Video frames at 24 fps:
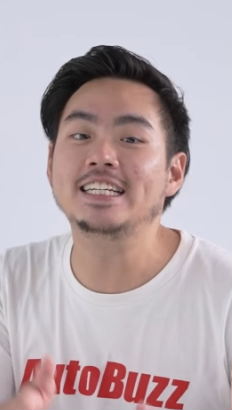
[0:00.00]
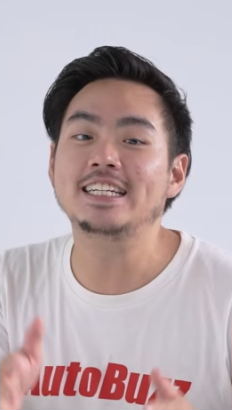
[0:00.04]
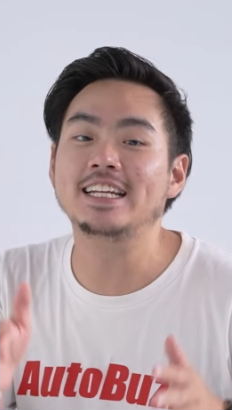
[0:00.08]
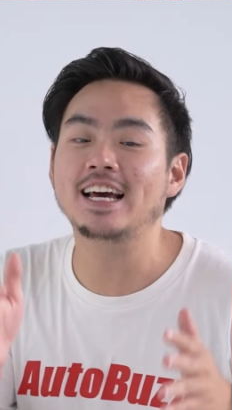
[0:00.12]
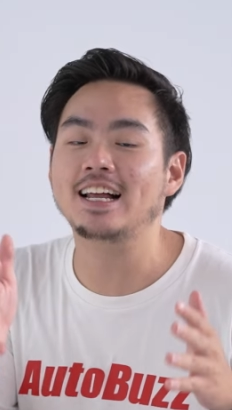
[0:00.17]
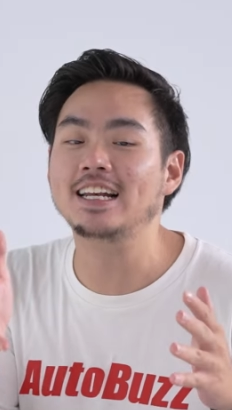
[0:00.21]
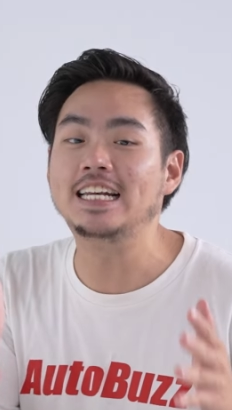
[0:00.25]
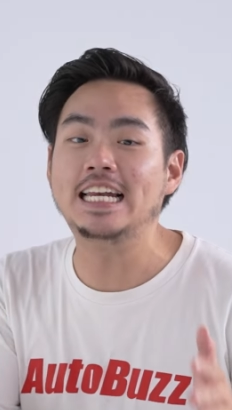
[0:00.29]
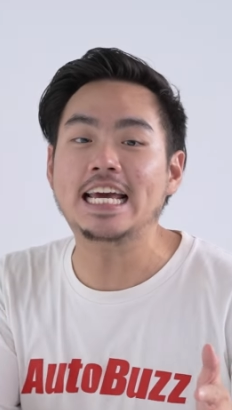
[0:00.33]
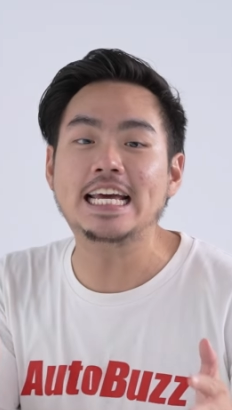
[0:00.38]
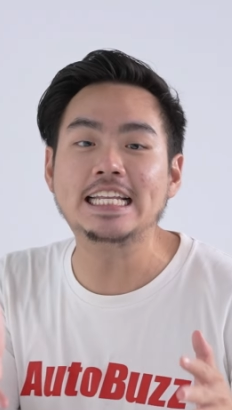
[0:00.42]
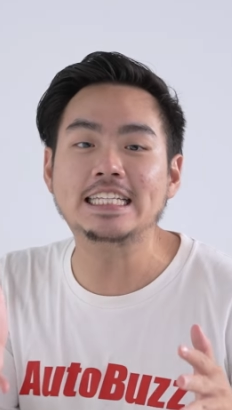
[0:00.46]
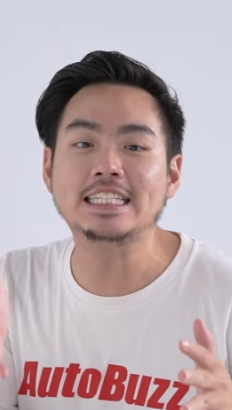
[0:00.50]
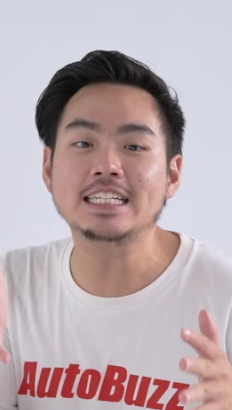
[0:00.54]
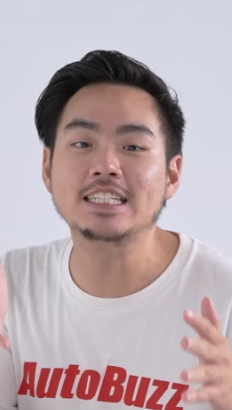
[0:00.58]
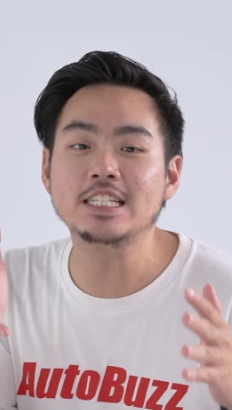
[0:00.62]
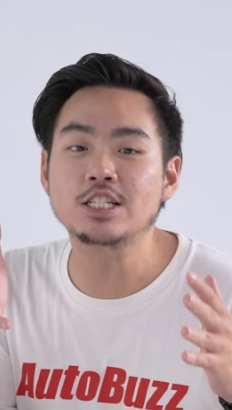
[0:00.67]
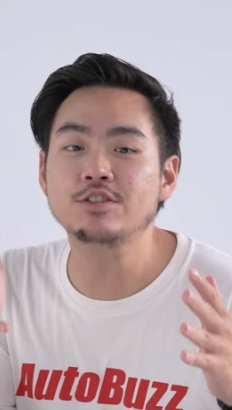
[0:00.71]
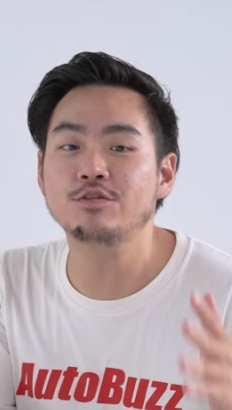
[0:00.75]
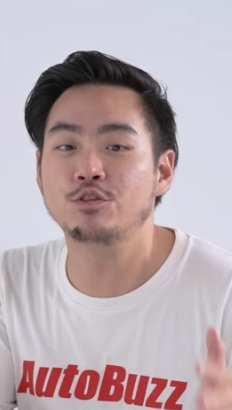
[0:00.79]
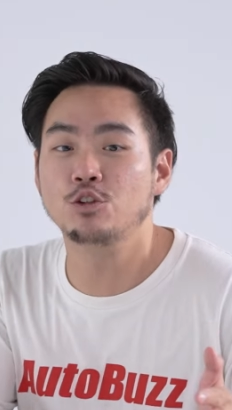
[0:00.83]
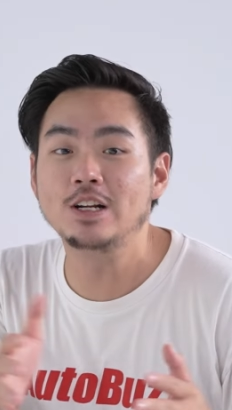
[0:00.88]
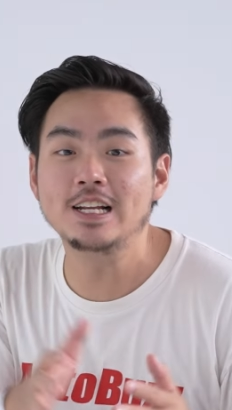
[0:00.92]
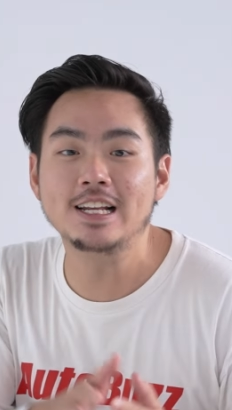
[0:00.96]
their
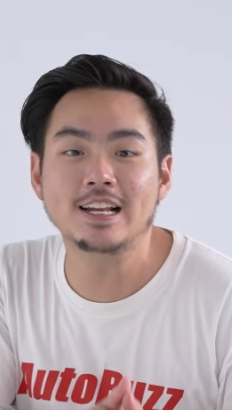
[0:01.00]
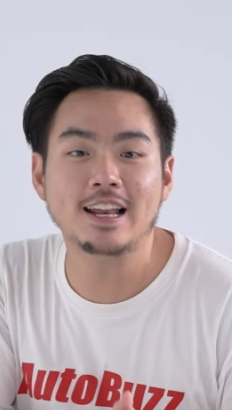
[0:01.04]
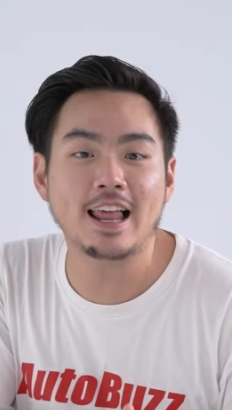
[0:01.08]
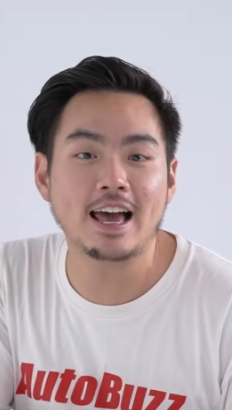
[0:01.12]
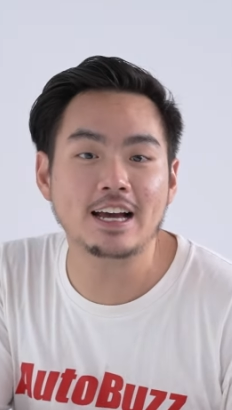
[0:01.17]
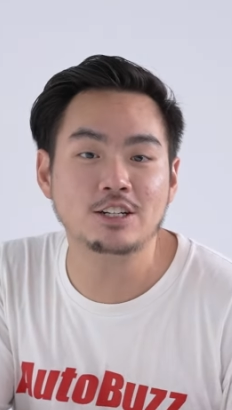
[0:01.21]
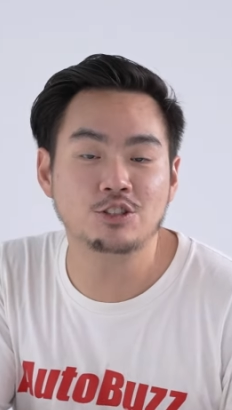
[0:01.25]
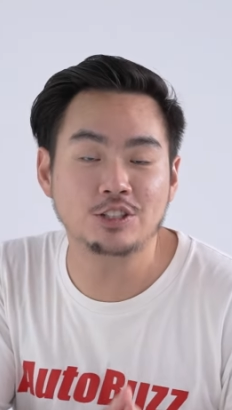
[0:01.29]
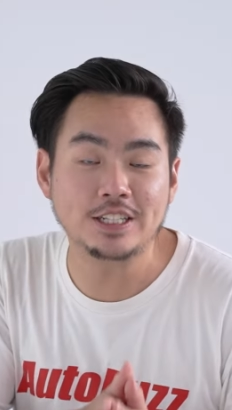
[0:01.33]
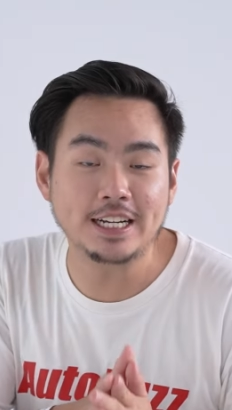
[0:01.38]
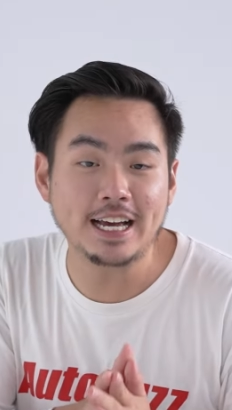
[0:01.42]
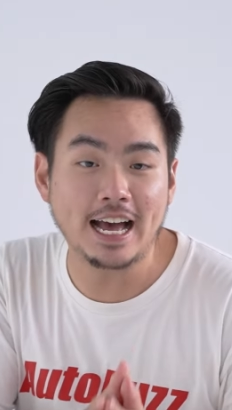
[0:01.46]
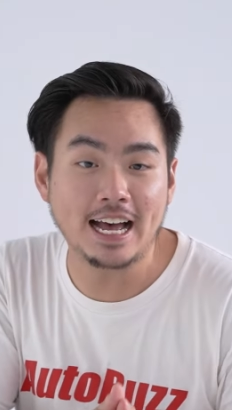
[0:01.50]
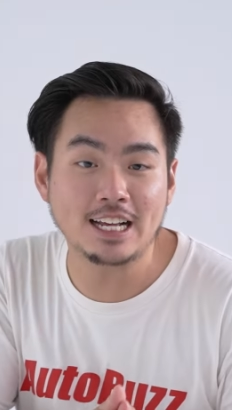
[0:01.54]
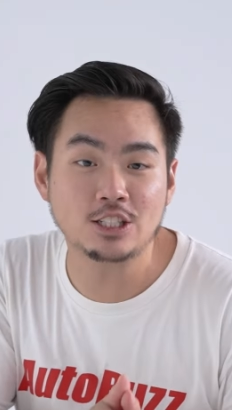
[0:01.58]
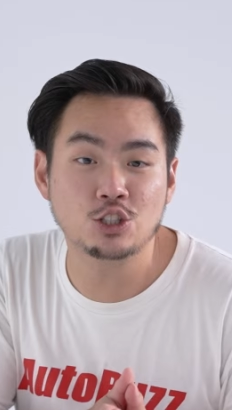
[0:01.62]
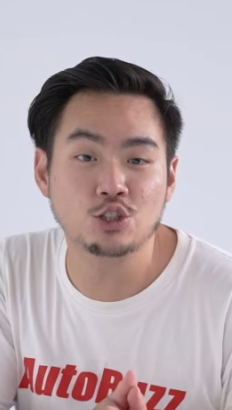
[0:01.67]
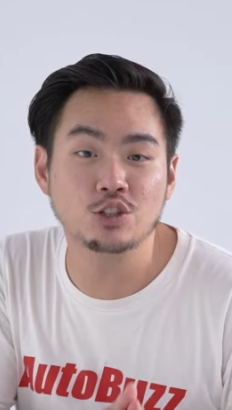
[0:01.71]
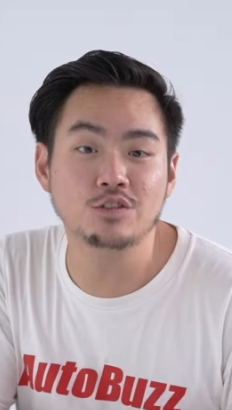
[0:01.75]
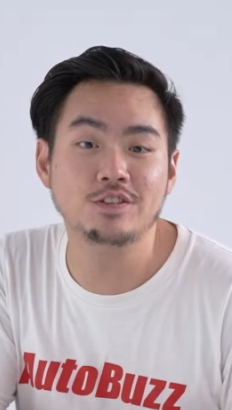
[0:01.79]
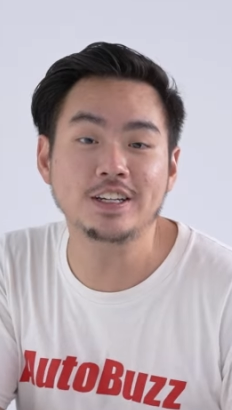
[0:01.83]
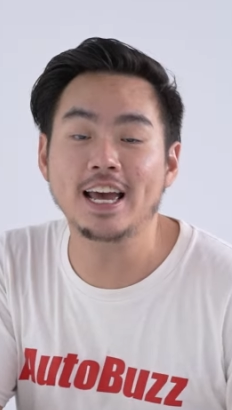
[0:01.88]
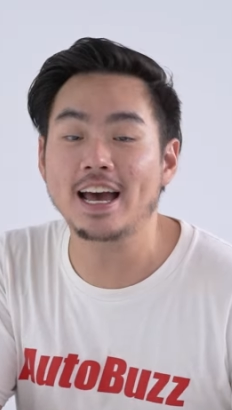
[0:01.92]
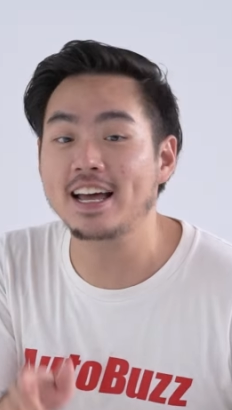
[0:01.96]
latest fully electric S U V,